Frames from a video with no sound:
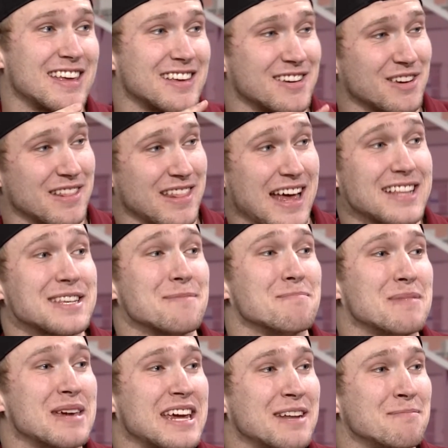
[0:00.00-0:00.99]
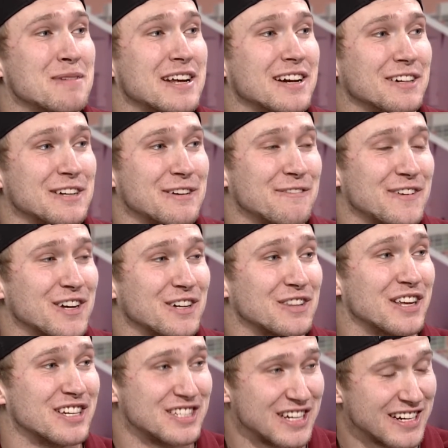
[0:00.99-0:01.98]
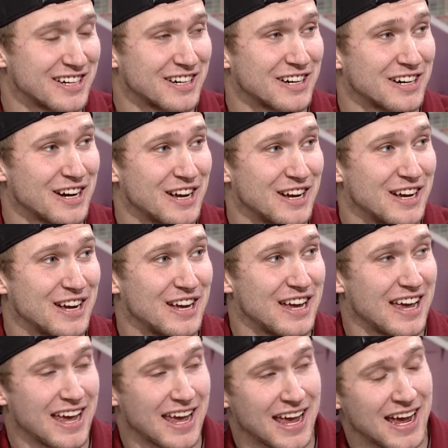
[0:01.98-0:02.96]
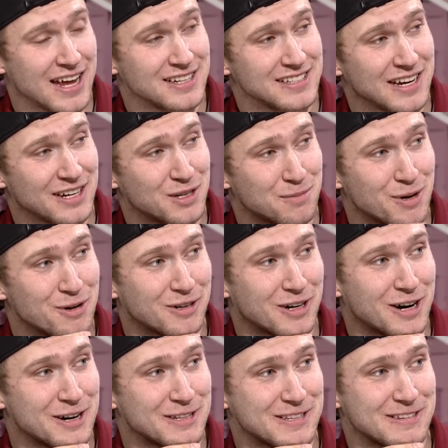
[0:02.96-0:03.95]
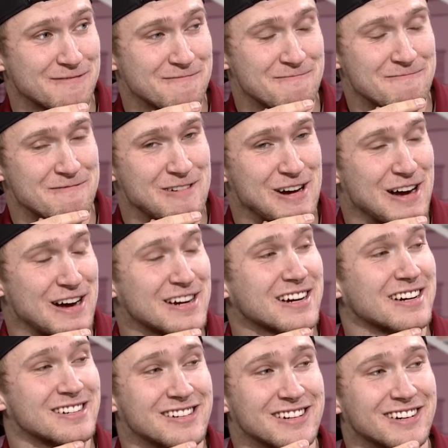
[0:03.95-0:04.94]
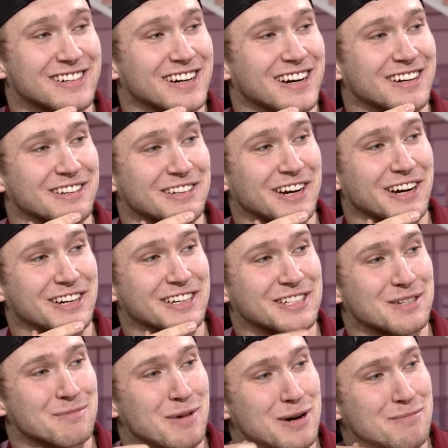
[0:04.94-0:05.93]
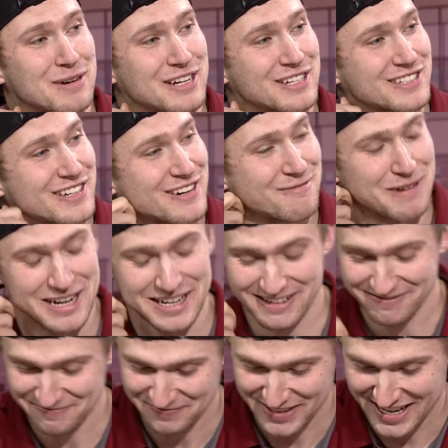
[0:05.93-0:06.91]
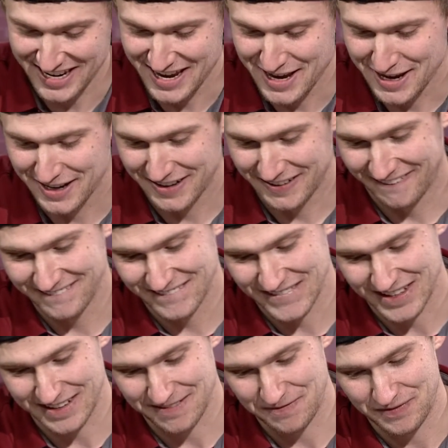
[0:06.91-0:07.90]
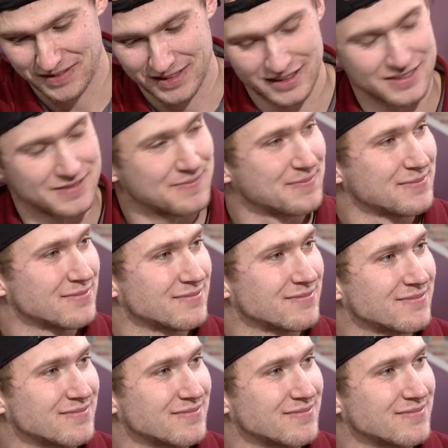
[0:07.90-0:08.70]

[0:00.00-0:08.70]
Yeah, that's a mean middle infield. Jeter and Xander Bogaerts. I don't got a hunch, bet a bunch, right now. I don't know.